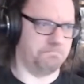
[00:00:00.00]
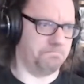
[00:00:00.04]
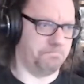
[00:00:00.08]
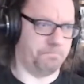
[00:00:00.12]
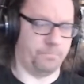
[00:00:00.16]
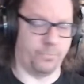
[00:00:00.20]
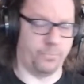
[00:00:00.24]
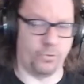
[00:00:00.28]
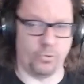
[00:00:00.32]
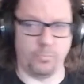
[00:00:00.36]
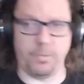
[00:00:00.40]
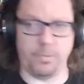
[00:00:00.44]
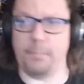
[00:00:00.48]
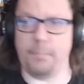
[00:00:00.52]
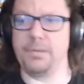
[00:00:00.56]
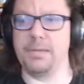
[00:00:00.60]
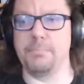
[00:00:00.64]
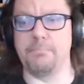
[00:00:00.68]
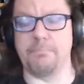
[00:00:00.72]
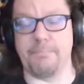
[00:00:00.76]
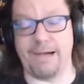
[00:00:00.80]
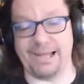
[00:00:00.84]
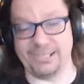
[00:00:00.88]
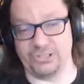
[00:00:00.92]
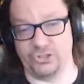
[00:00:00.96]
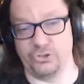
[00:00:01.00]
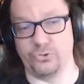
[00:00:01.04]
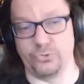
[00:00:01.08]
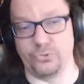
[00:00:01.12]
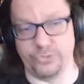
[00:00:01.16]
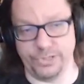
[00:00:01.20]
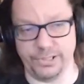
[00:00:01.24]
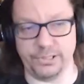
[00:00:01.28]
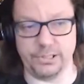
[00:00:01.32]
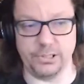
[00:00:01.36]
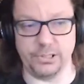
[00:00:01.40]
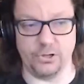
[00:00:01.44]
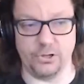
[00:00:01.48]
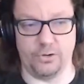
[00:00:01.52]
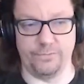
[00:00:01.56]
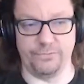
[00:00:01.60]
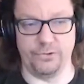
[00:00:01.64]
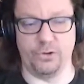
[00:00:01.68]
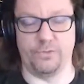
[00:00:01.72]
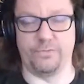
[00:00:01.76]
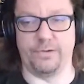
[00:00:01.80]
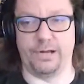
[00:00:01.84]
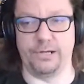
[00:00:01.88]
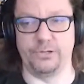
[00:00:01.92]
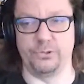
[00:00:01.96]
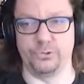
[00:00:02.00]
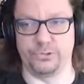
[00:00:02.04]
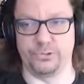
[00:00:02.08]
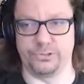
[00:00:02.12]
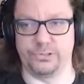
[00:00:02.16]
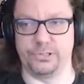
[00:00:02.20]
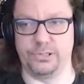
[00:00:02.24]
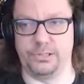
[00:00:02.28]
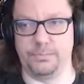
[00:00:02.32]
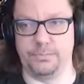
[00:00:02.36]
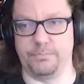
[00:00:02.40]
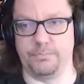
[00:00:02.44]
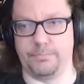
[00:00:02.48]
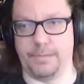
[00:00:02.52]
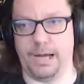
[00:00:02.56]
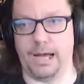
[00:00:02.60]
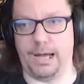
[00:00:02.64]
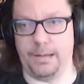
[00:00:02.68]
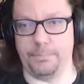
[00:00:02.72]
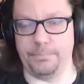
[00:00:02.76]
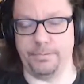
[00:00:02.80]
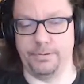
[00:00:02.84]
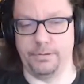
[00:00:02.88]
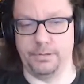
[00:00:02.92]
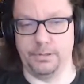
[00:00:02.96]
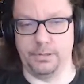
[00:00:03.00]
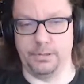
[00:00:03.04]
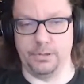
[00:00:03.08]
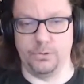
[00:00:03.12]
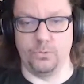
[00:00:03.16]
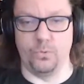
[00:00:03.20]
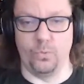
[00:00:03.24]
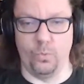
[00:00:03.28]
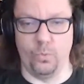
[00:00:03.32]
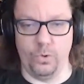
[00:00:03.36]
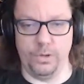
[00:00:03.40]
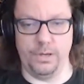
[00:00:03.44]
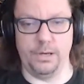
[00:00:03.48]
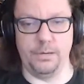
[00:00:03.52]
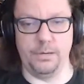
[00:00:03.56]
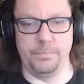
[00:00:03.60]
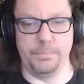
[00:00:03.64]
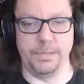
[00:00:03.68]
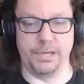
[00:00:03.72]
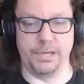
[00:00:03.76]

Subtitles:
probably majority of your value stream map will be